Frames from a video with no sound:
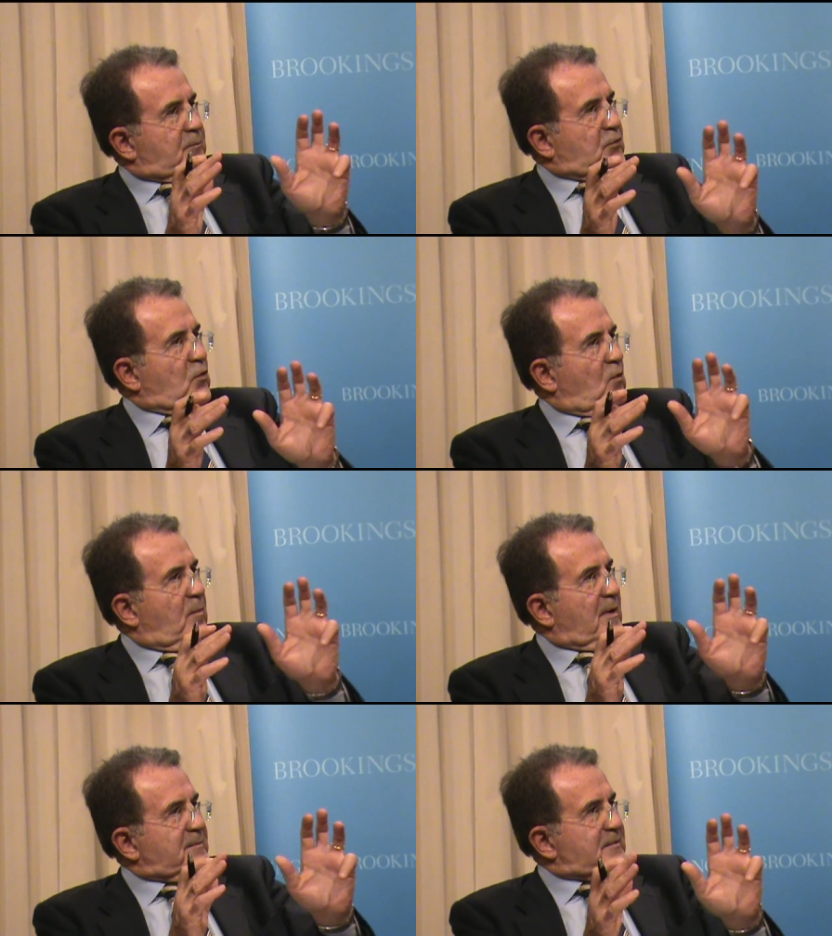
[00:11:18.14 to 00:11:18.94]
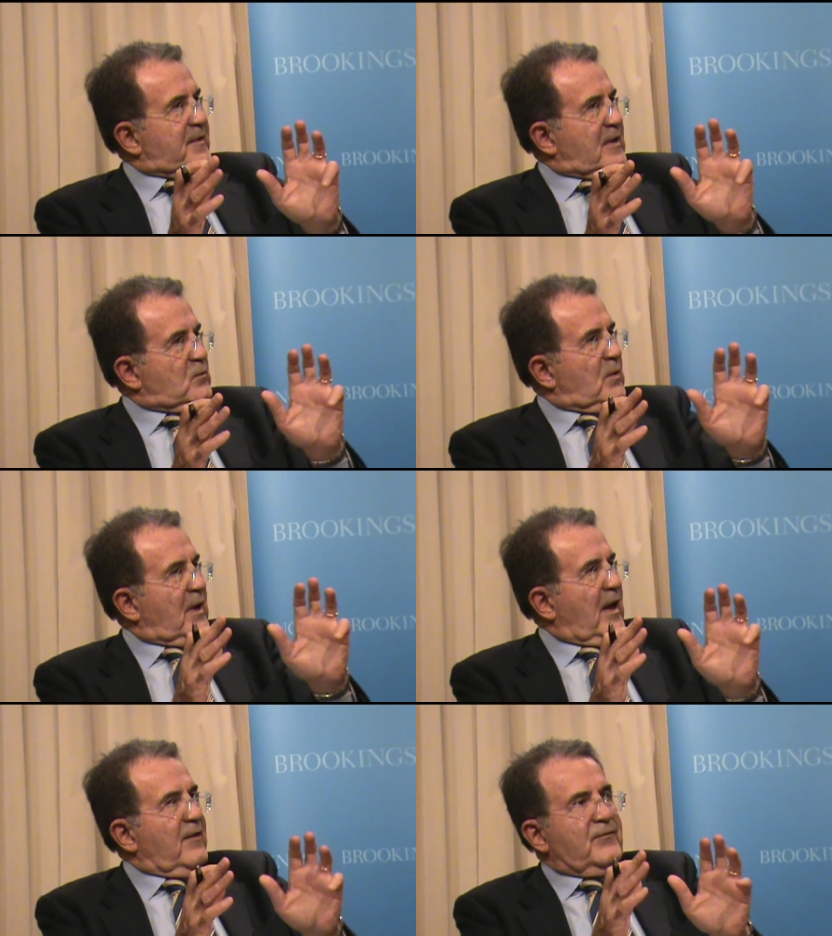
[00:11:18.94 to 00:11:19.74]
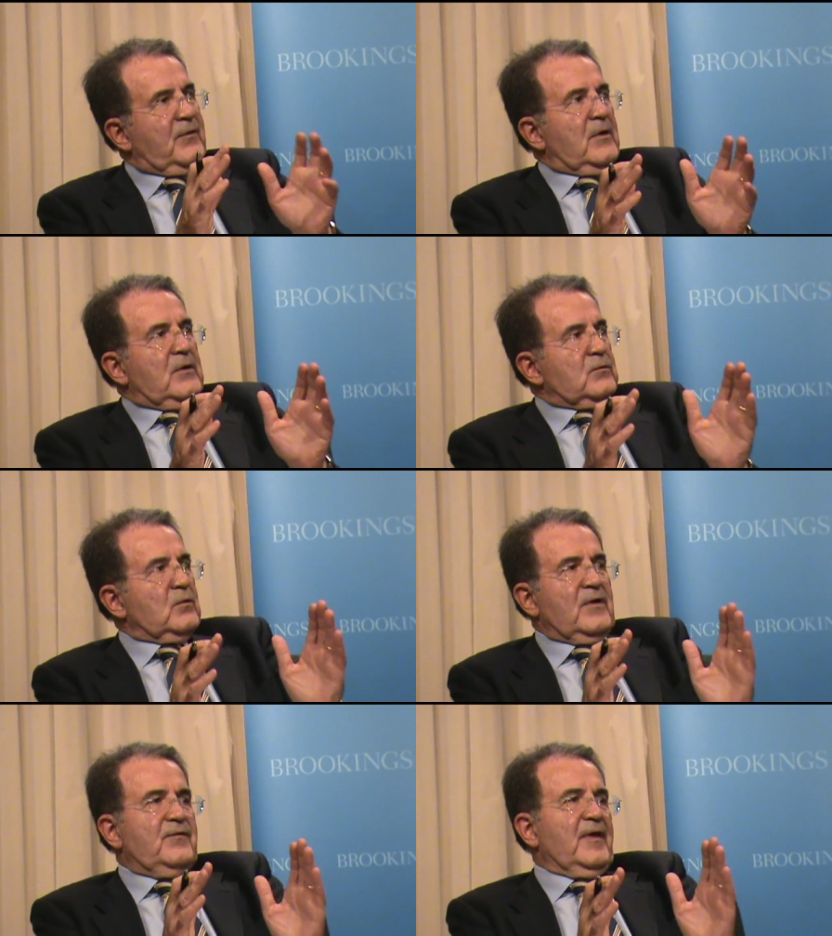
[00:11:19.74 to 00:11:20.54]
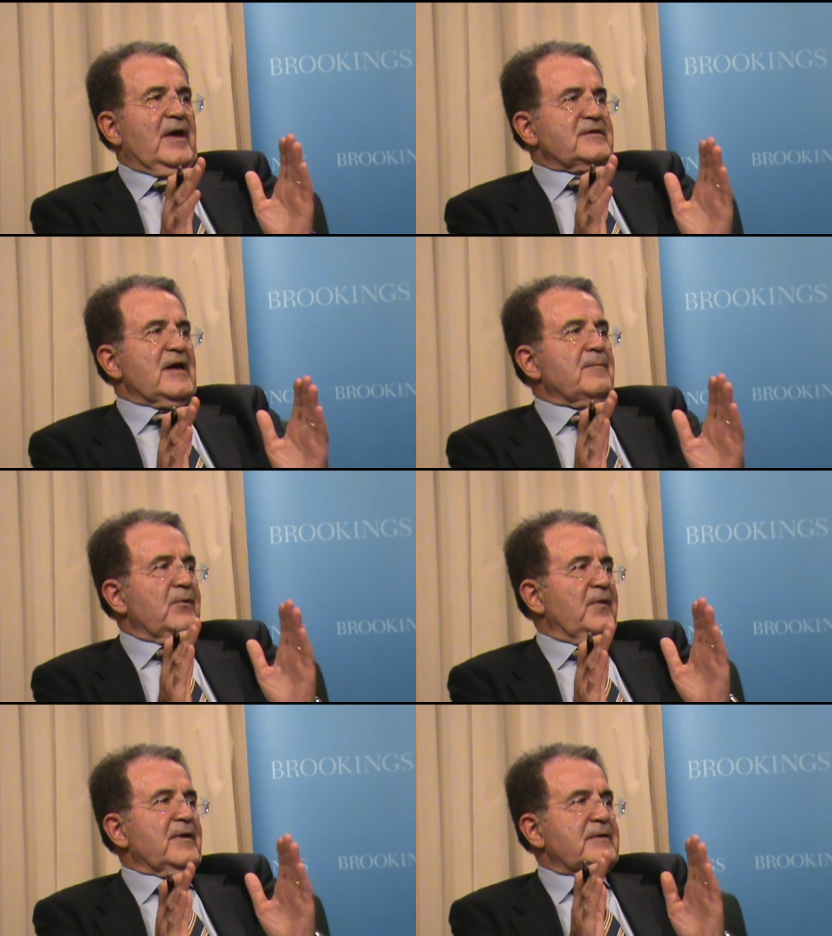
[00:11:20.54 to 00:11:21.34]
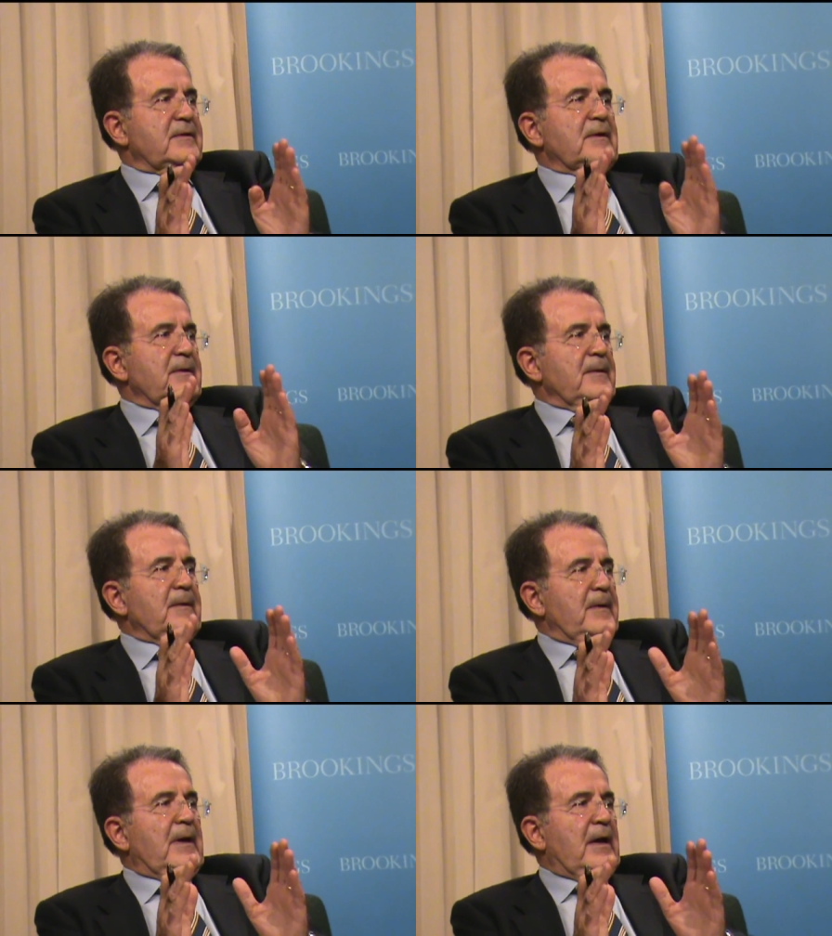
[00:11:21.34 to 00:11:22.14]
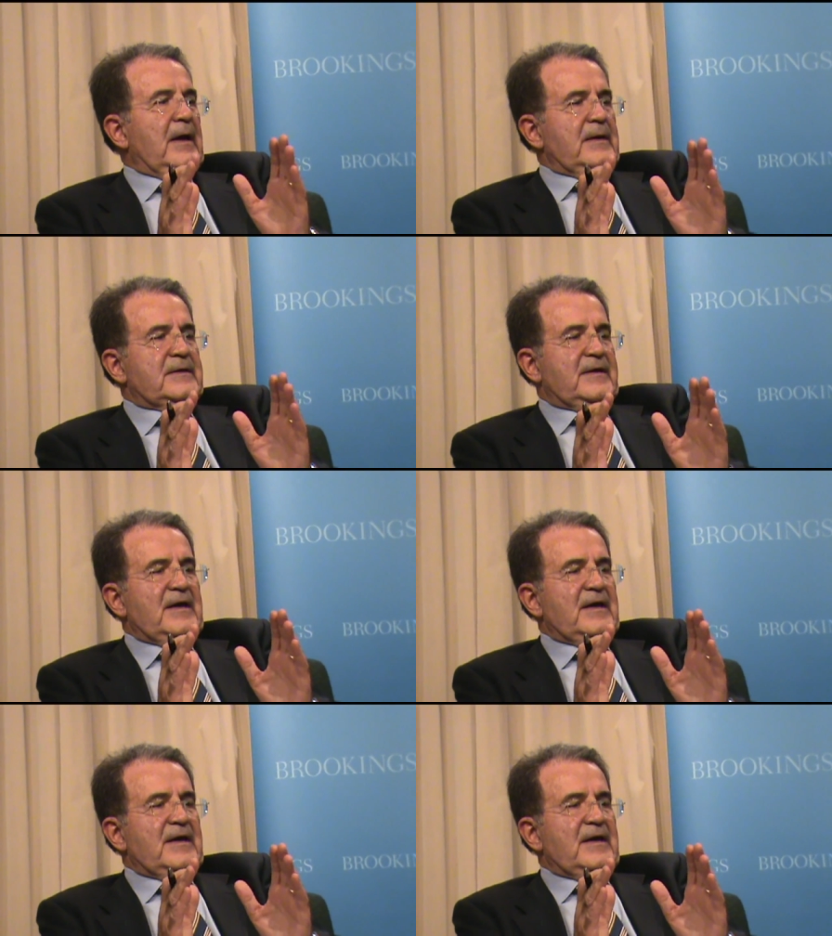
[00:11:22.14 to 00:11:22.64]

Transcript: problems that we have. To give the example that I